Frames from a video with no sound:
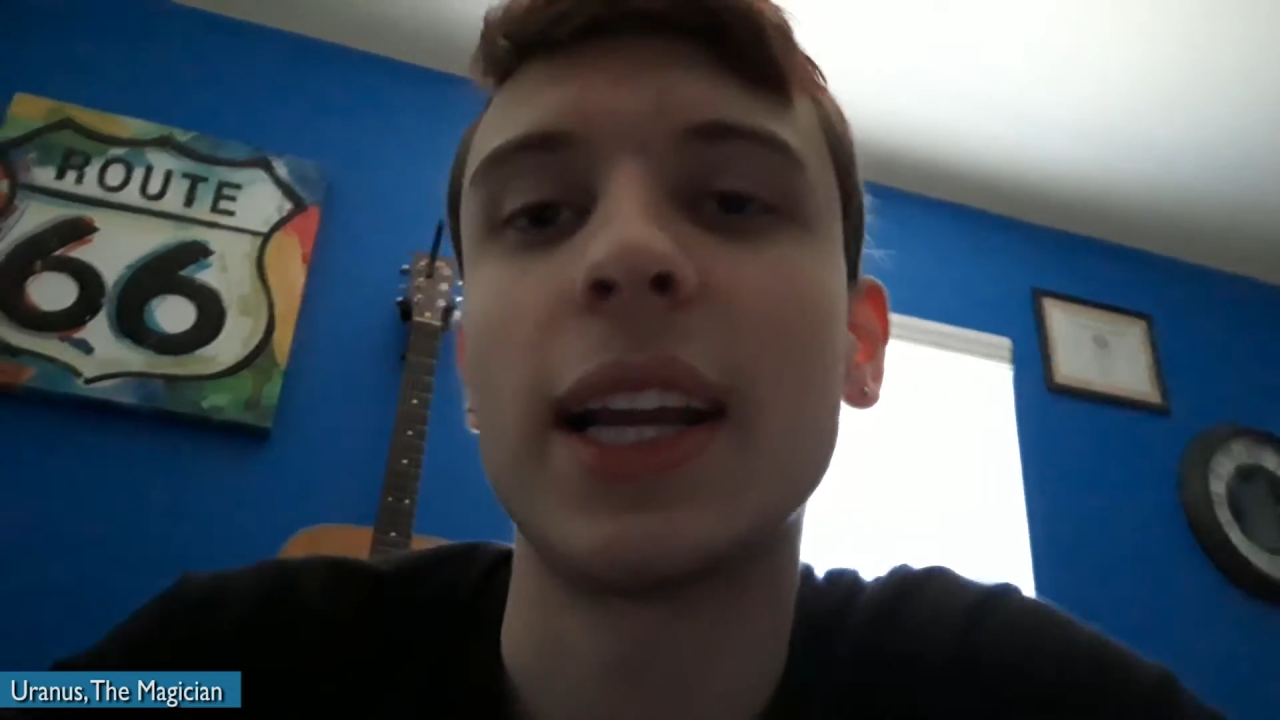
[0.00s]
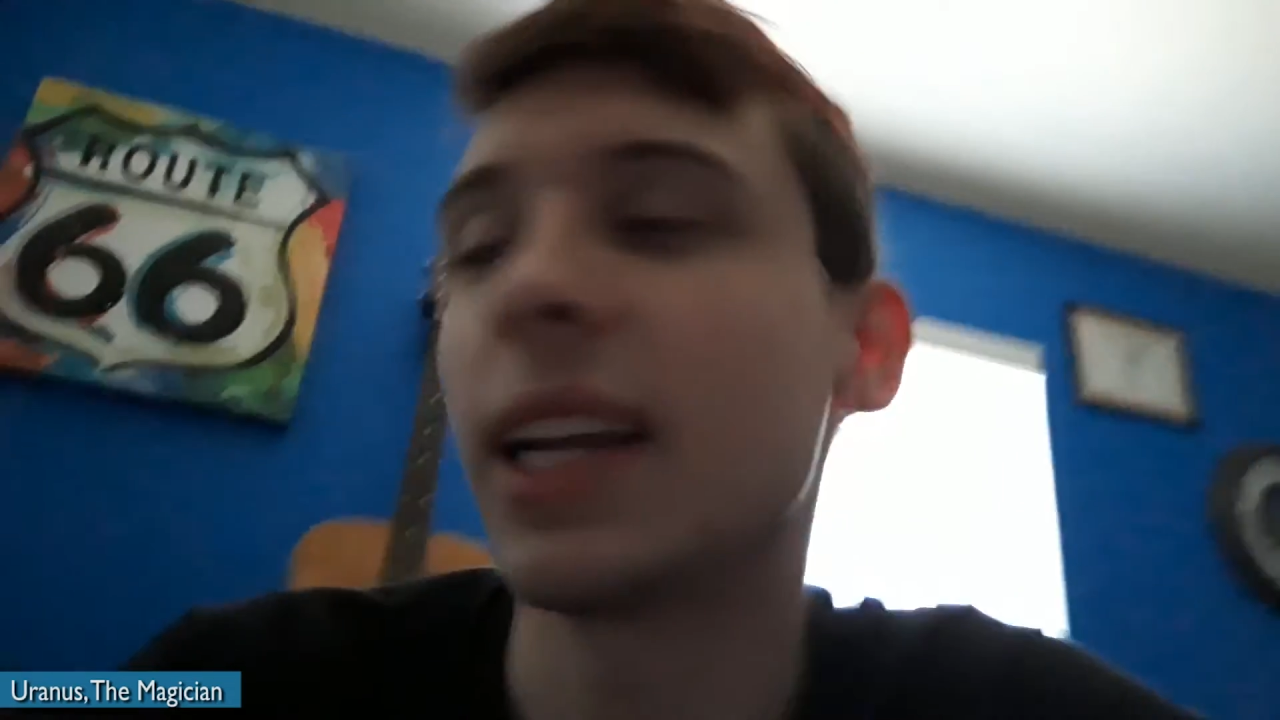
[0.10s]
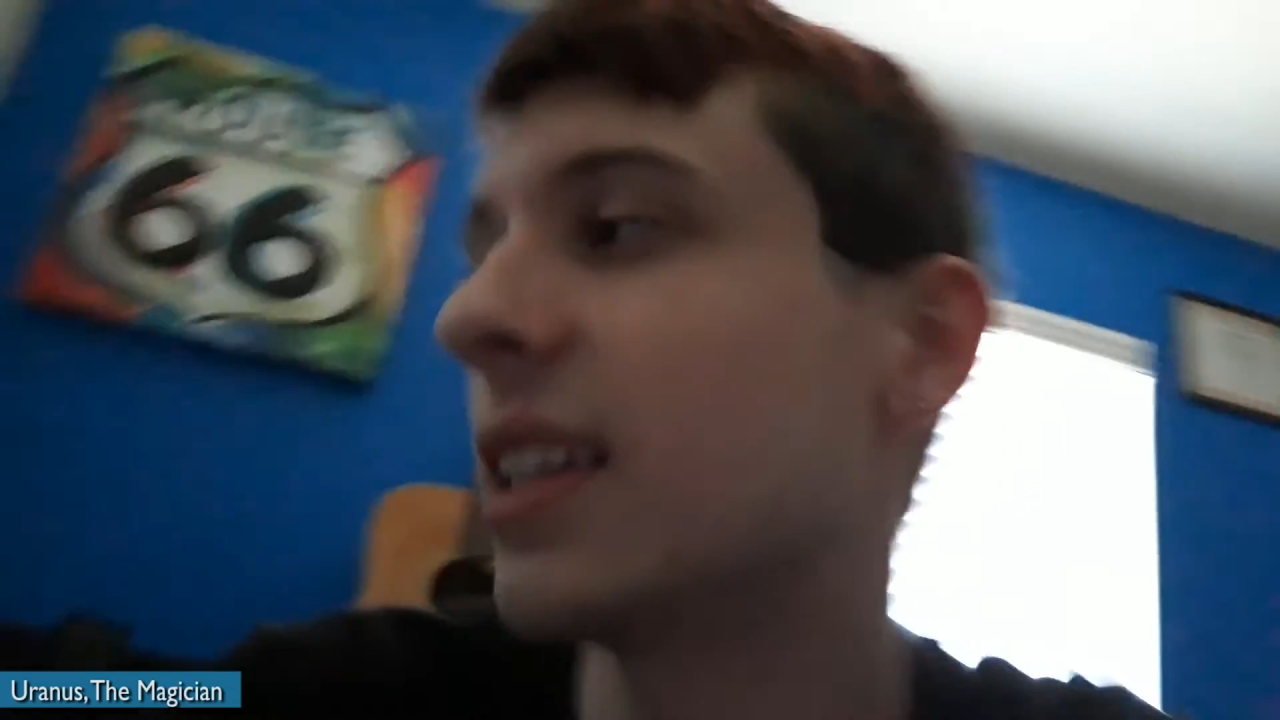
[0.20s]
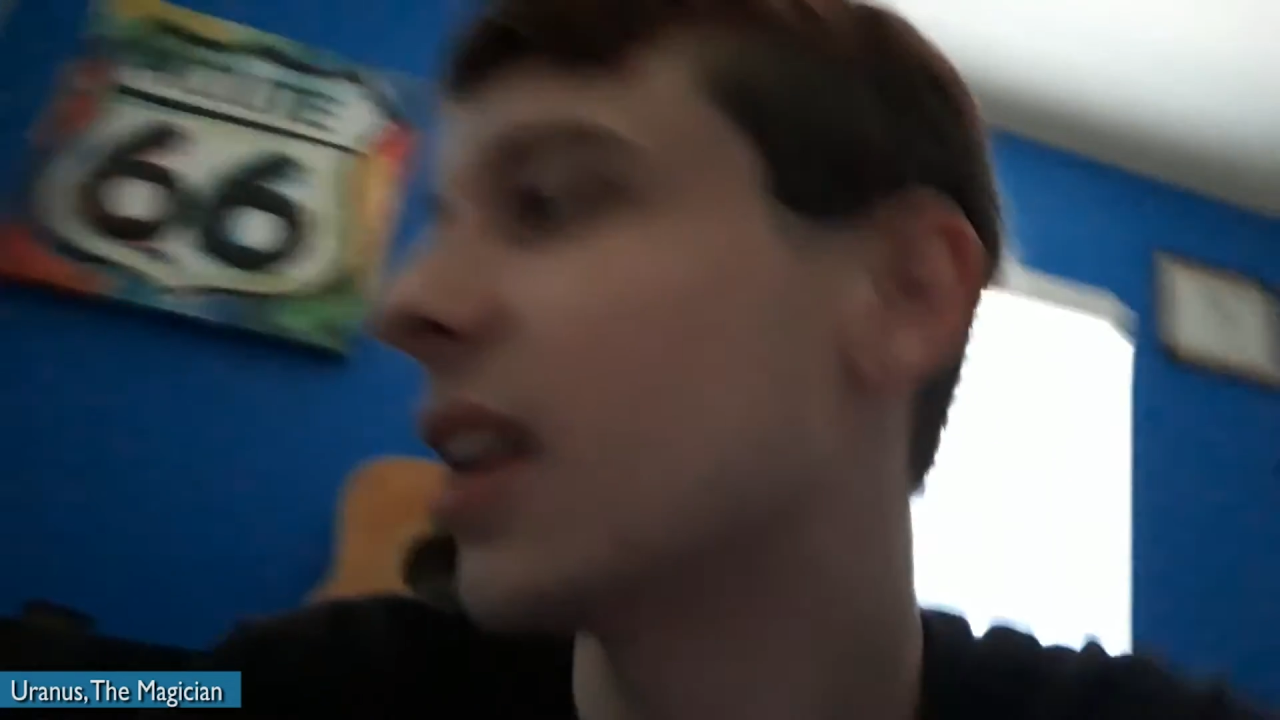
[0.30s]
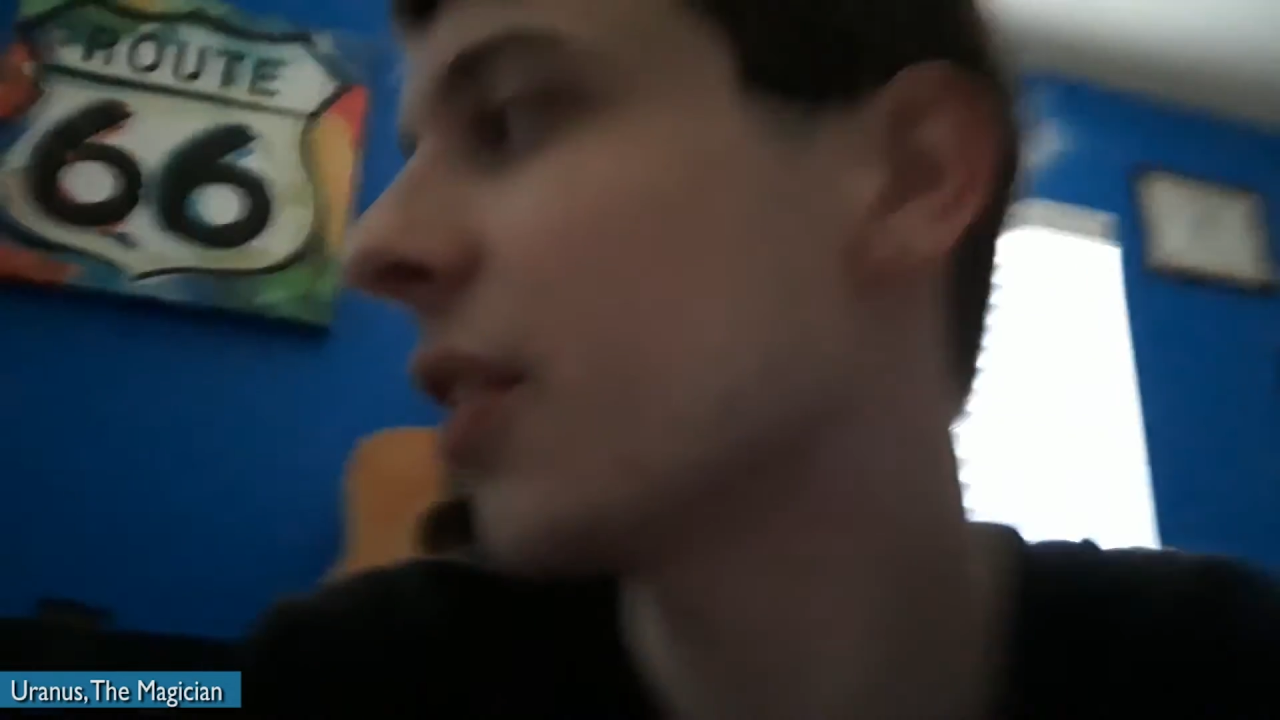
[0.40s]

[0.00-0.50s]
And in other